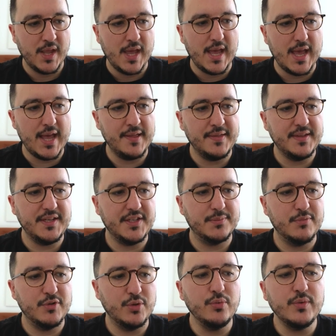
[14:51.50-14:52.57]
And
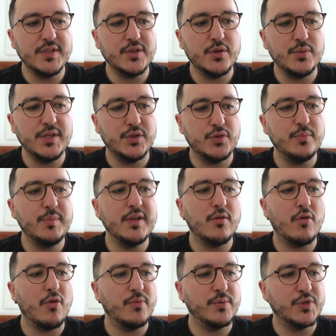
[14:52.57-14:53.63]
this menu is going to be
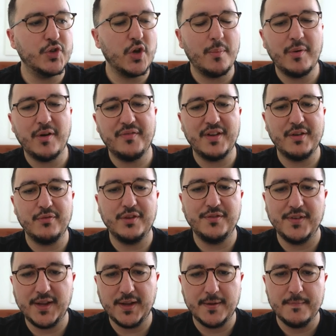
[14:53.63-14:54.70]
on top of
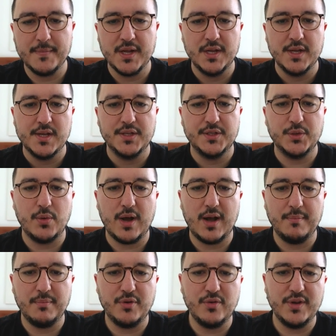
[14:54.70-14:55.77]
everything. So
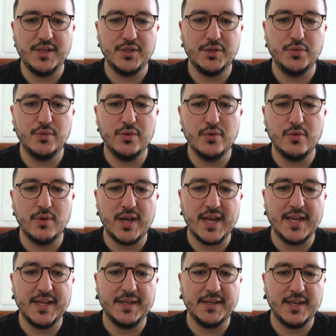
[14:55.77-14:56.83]
I'm going to go
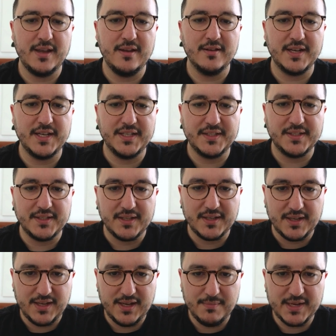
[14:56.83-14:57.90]
and here it's
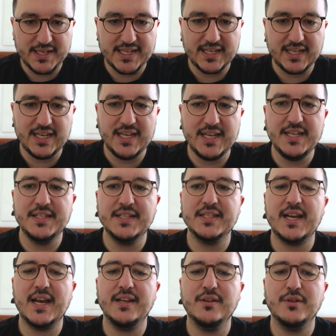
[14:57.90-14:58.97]
immediately
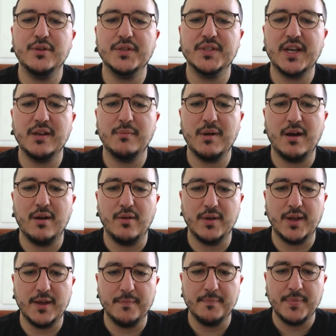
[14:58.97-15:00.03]
inside the sidebar,
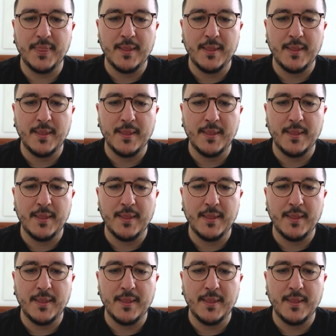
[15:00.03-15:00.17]
okay?